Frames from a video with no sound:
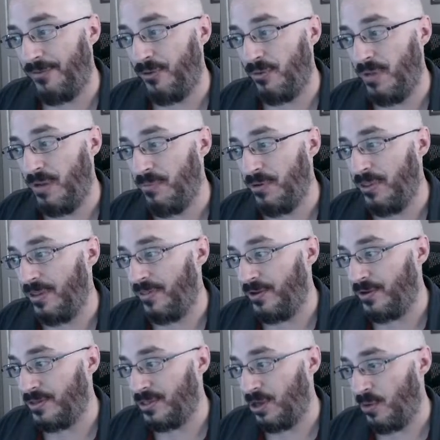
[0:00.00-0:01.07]
to remember that there
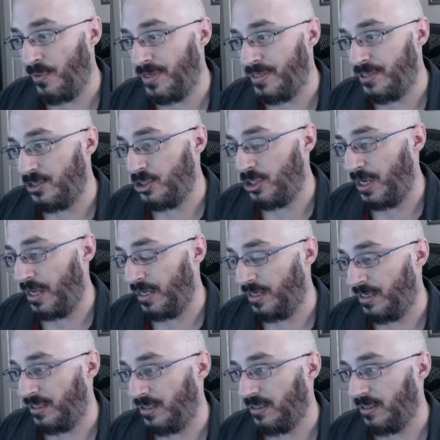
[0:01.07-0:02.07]
is always this check.